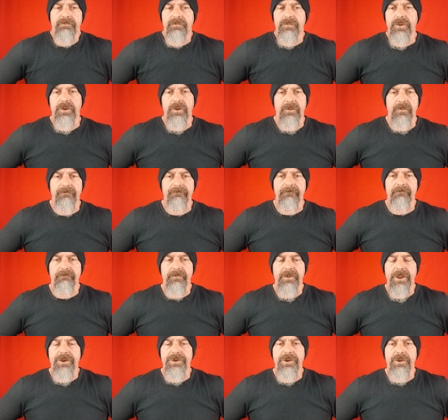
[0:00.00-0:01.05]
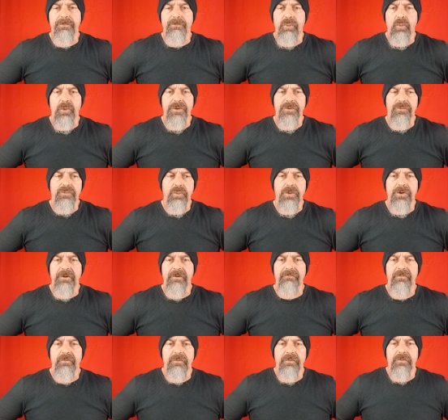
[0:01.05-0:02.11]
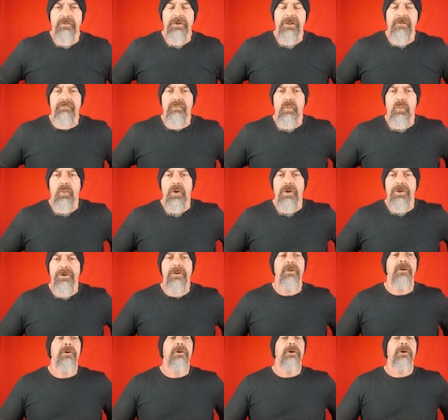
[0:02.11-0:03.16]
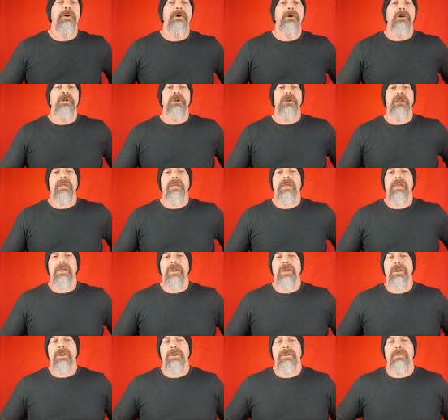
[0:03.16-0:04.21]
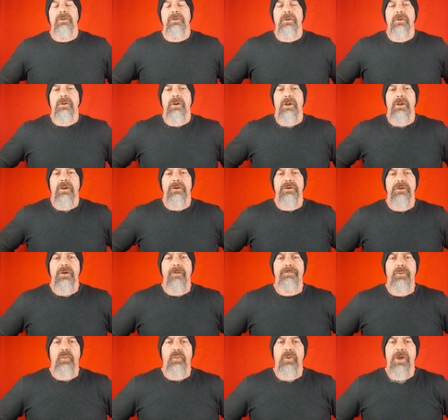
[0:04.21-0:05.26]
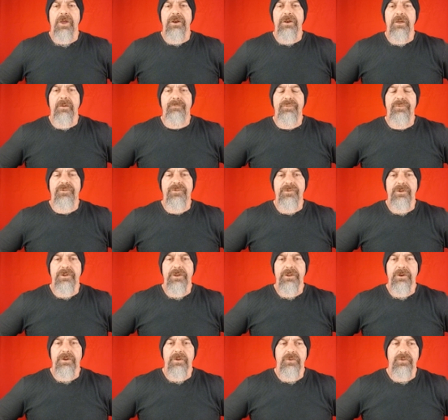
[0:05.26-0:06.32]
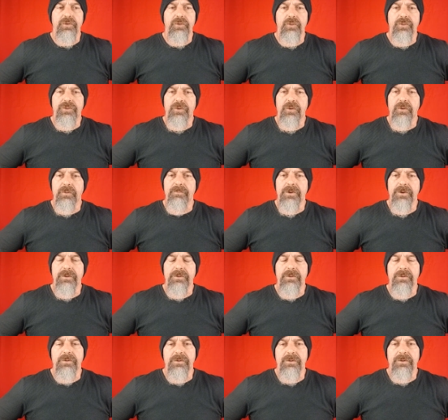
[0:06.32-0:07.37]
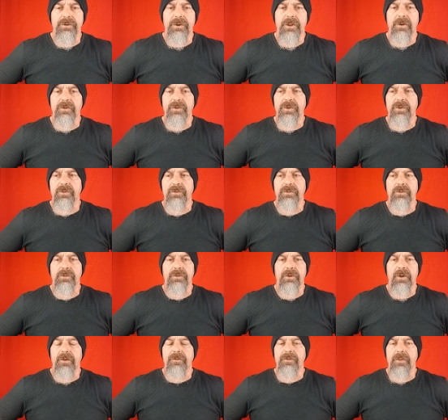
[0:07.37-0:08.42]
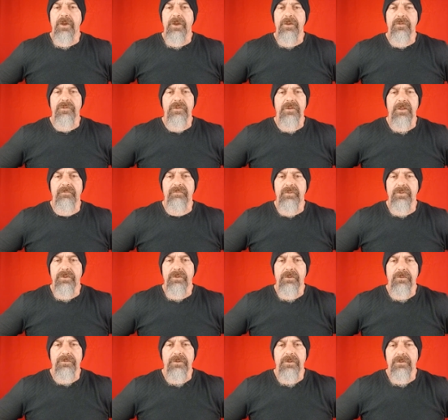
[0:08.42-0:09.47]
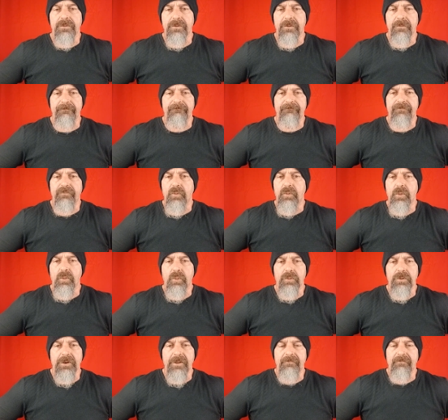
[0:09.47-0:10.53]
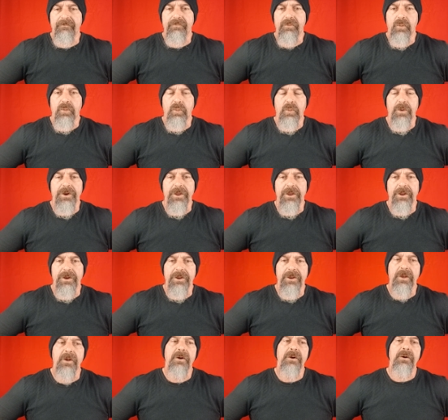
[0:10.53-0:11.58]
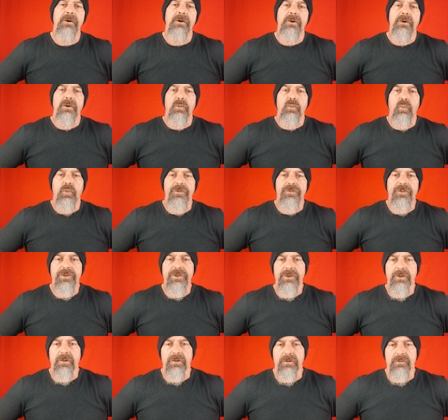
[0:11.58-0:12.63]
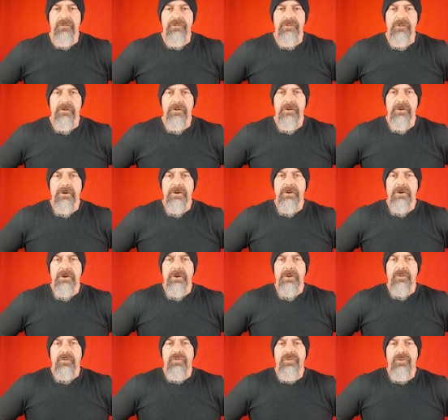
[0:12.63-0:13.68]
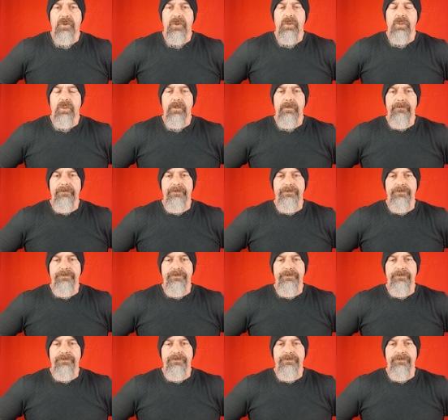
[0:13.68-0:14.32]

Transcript: 18 points, whatever, level 1, and a couple write-ups and a shoe term, and now you're on the highest level. You're on the level 4 180 with the killers. So